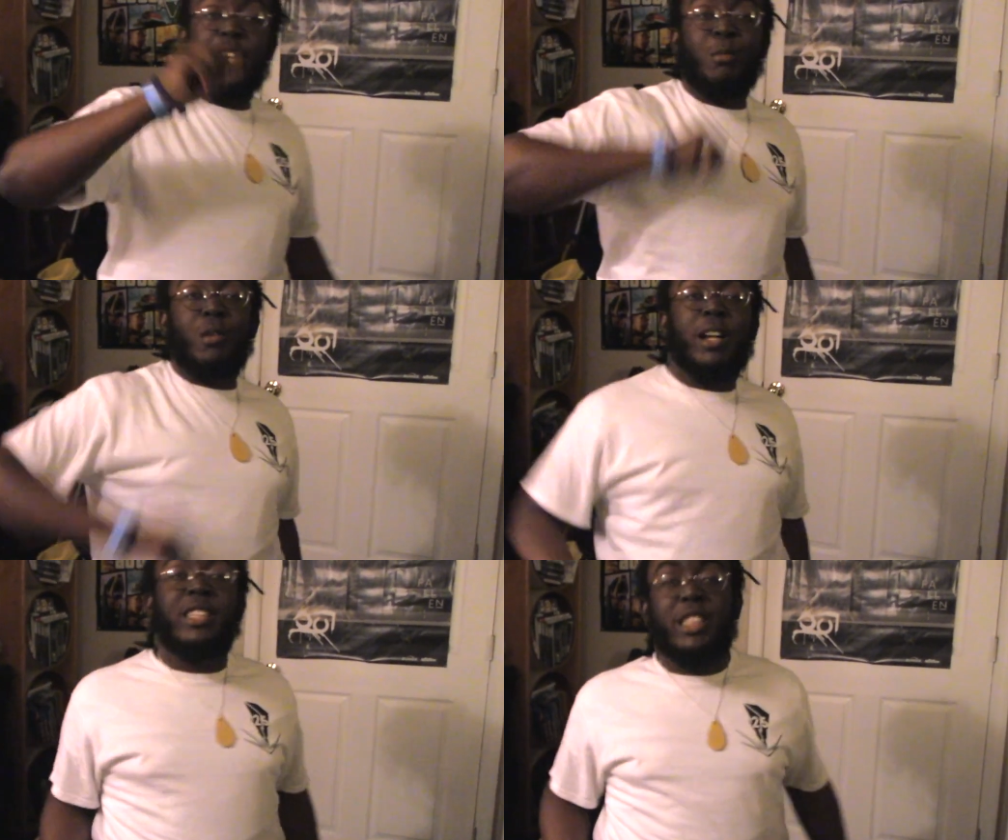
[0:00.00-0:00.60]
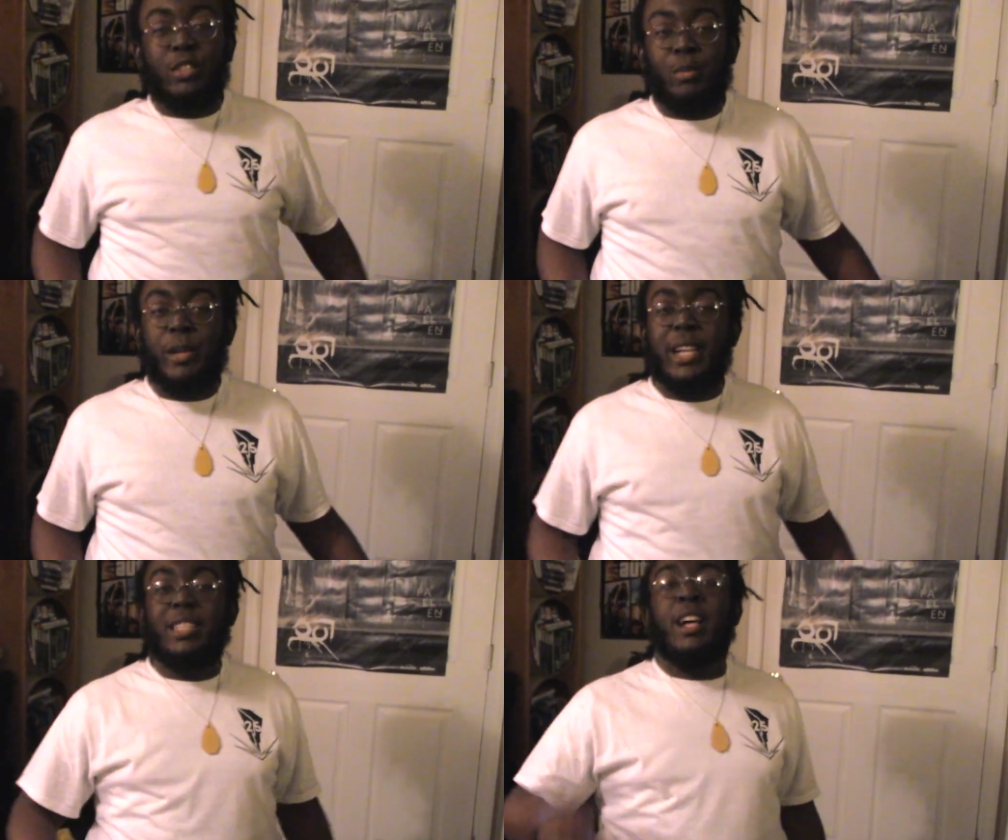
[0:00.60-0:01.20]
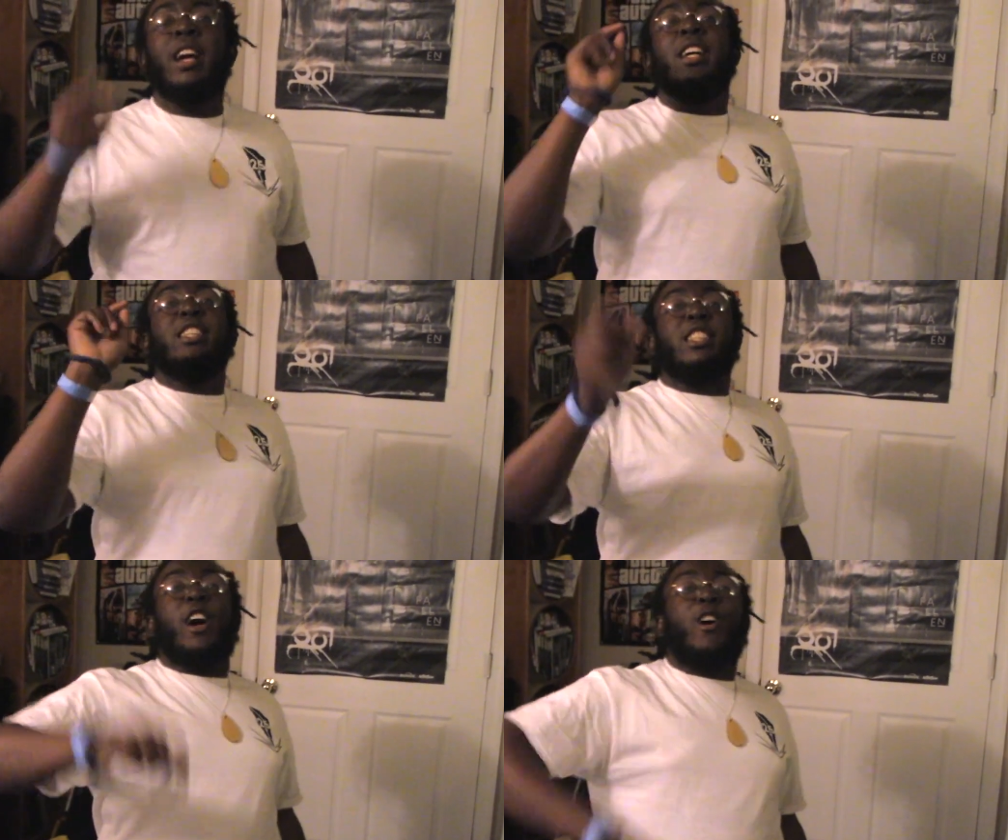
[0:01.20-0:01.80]
you, Brian Silverbacks.
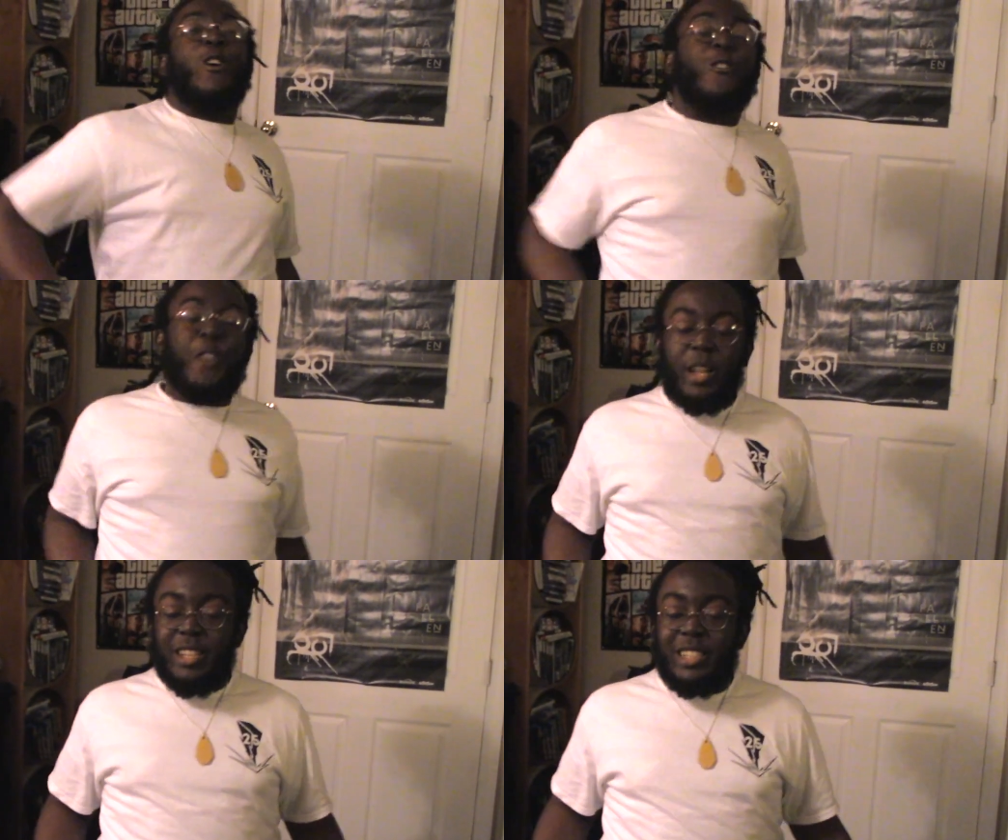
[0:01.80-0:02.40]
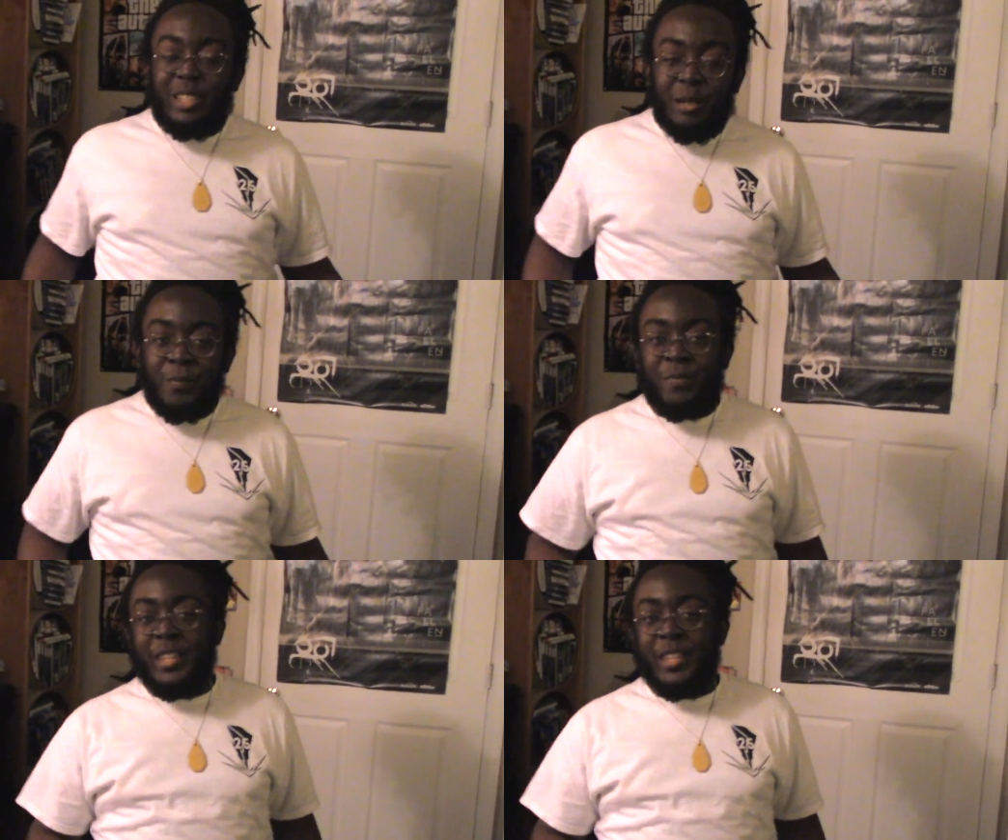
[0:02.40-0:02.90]
Y'all go follow him